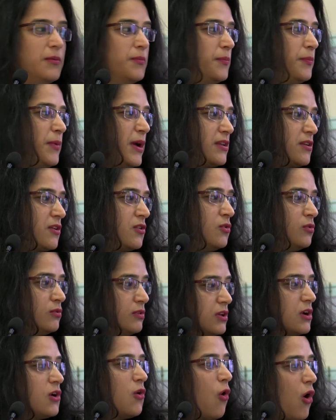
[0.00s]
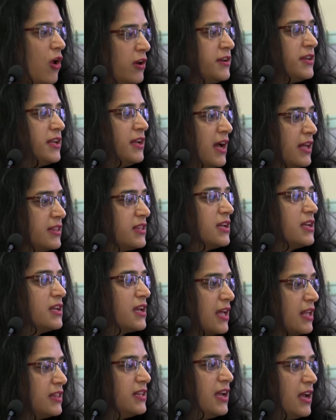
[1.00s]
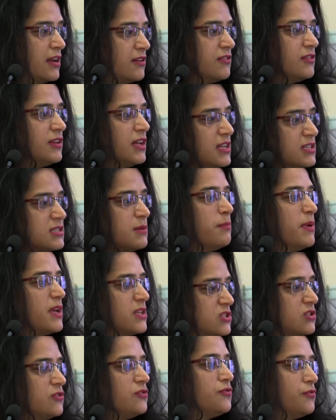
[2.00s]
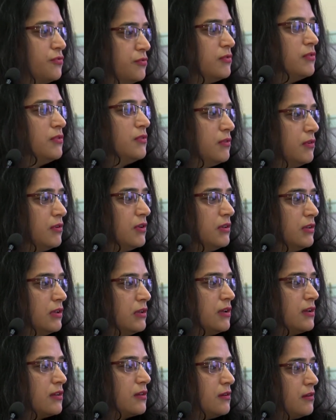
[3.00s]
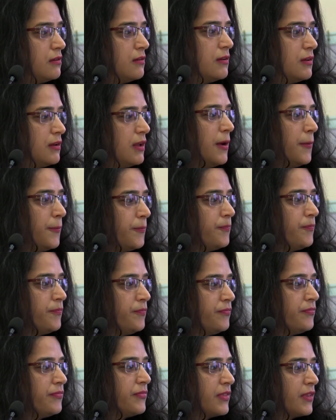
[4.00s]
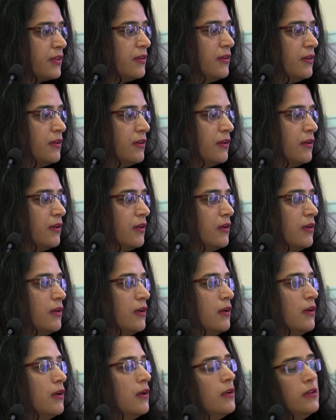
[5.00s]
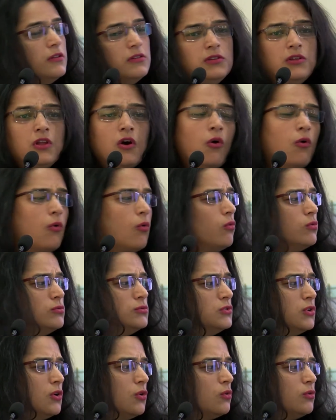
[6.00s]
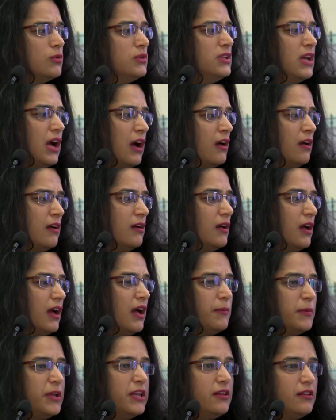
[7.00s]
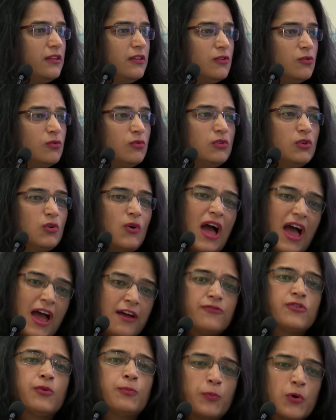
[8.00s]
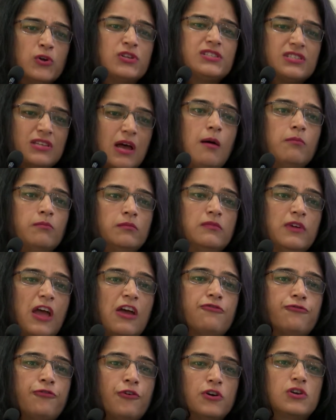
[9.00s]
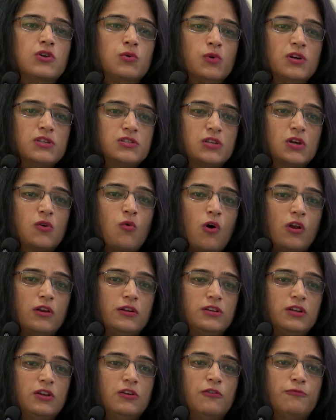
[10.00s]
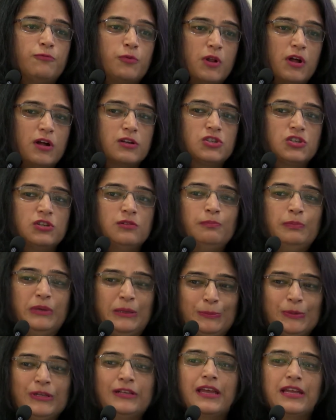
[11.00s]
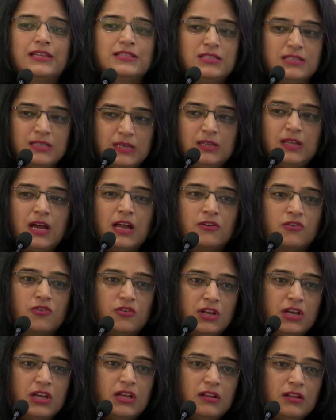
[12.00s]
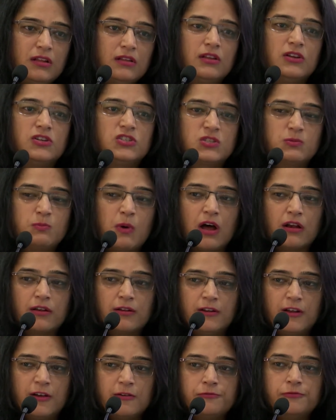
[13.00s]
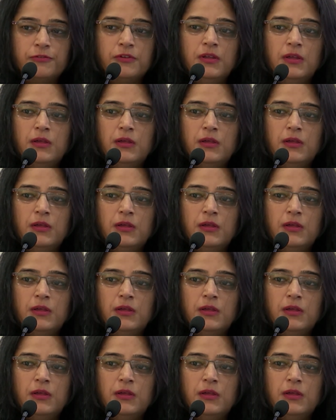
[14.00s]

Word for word: but you know, the quality I think at the end of the day is a mix of it, yeah, it's not yeah. so much the production quality, it's more. No, quality. no, yeah. I mean, you, you have to put some effort towards the quality of production. People can see that today, they're smart enough.